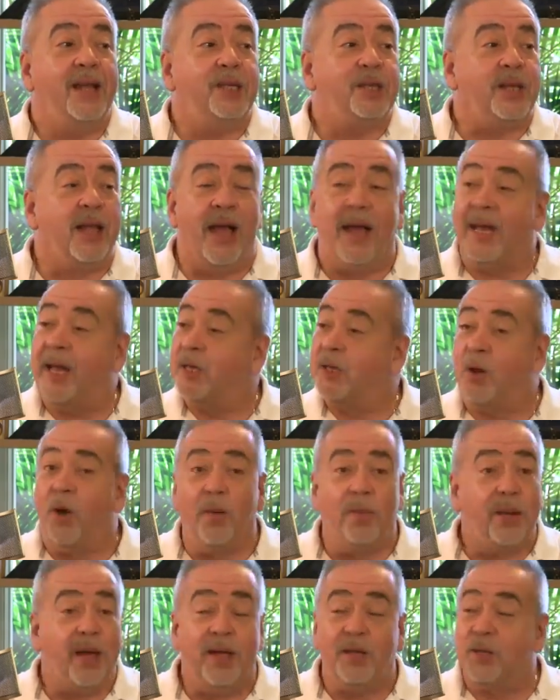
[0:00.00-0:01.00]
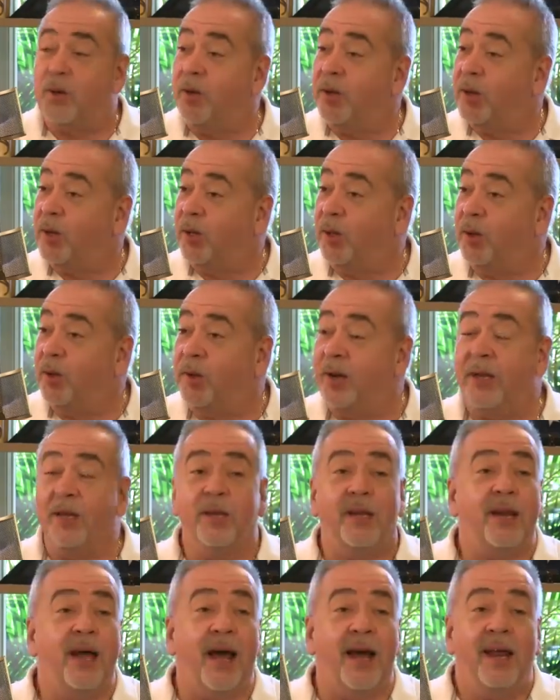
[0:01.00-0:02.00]
It's like it's all included.
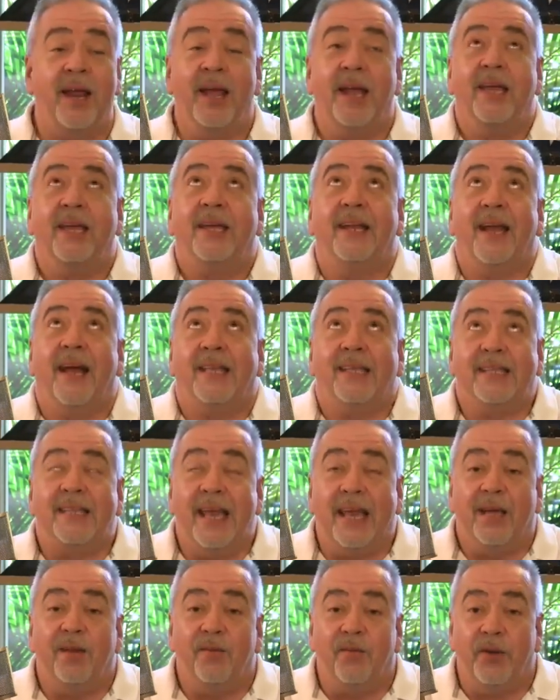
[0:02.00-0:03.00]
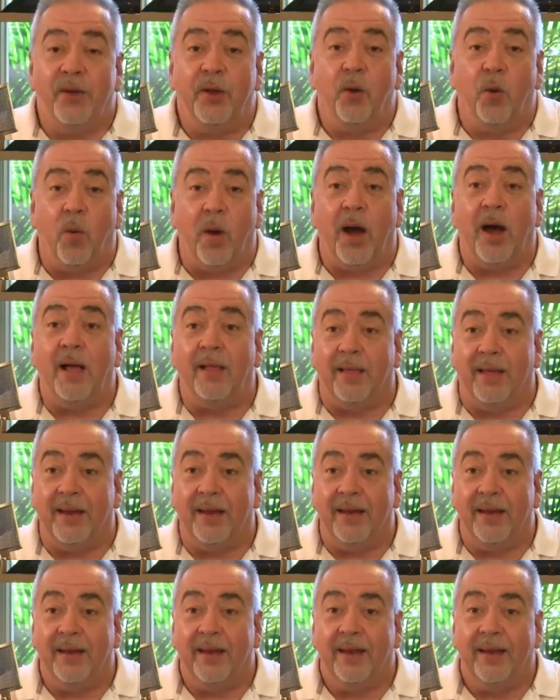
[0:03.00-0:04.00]
You're not digging for your
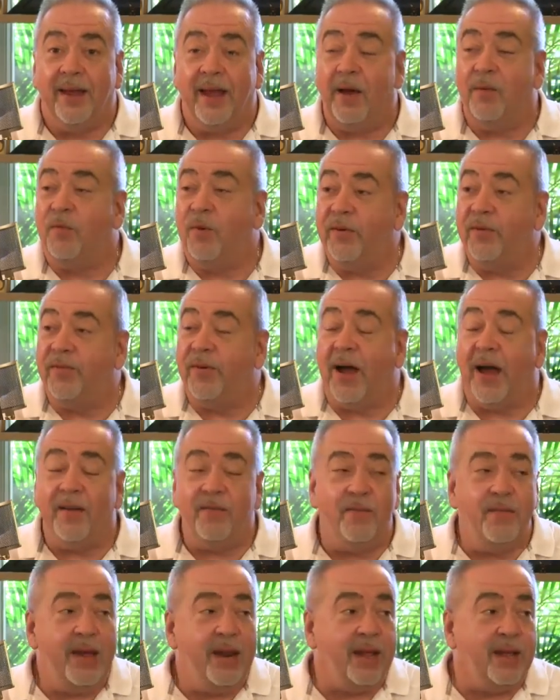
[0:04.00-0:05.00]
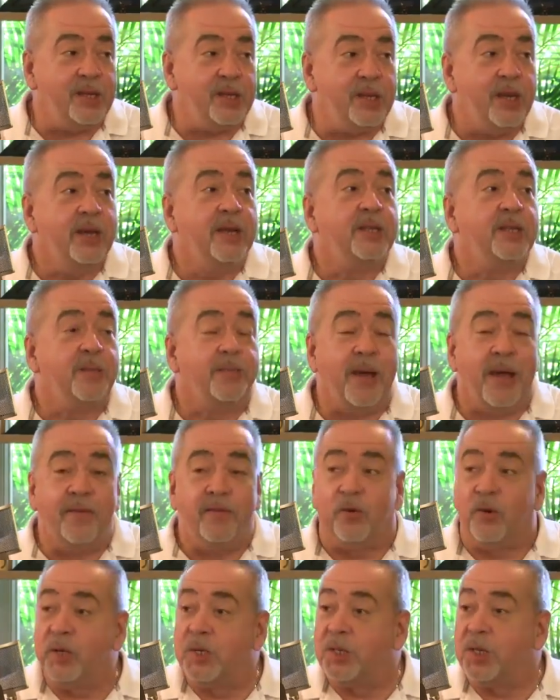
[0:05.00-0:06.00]
wallet every 5 minutes to pay
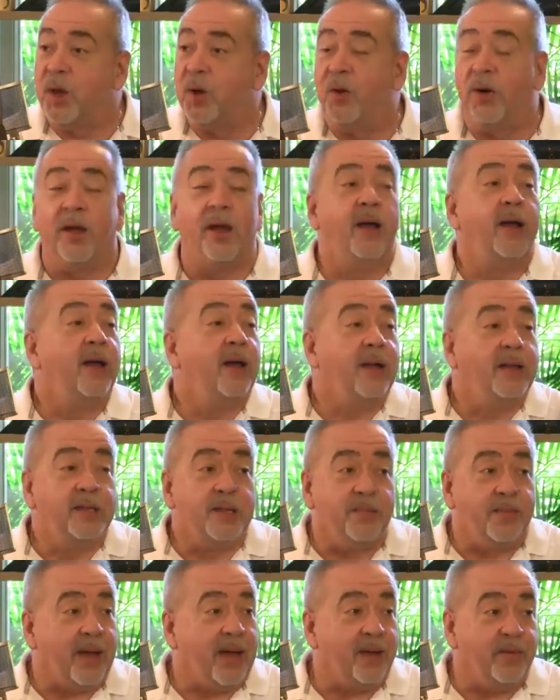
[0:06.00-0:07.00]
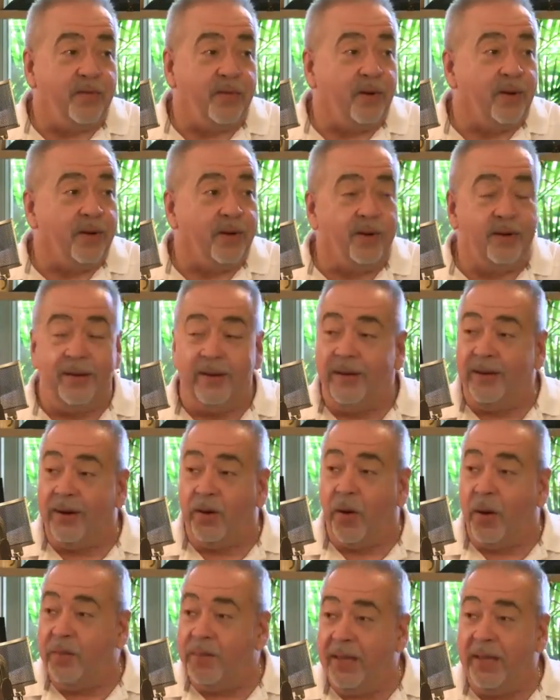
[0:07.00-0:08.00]
for a soda, to pay for
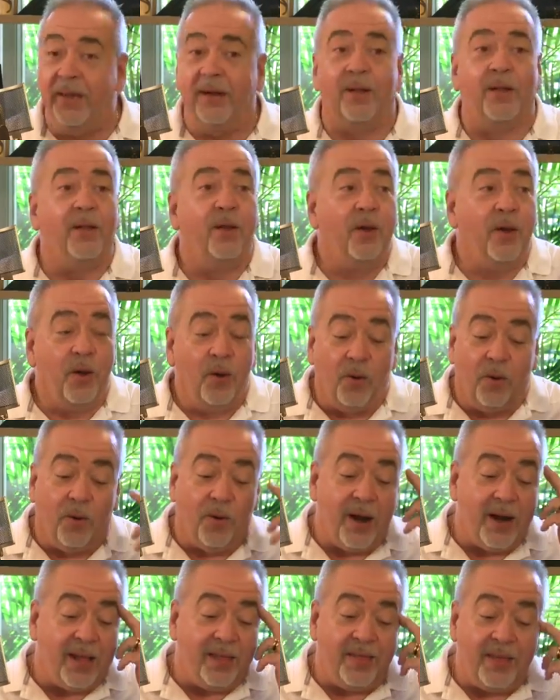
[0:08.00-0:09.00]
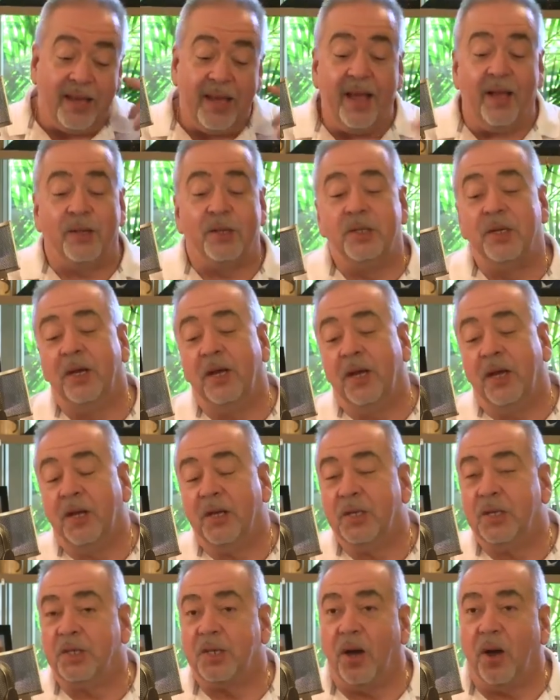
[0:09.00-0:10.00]
a meal or anything else.
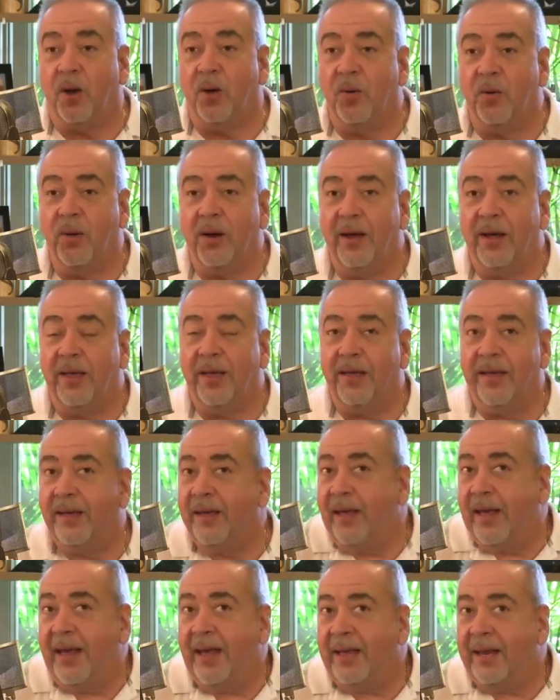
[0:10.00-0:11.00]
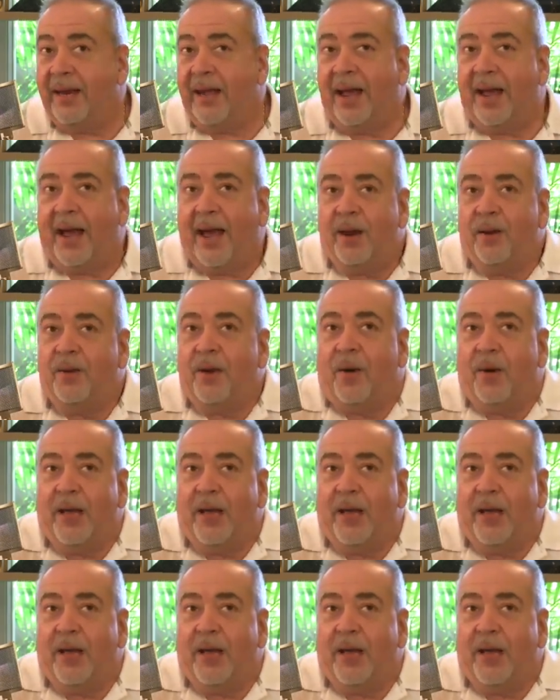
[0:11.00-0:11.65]
So I don't know.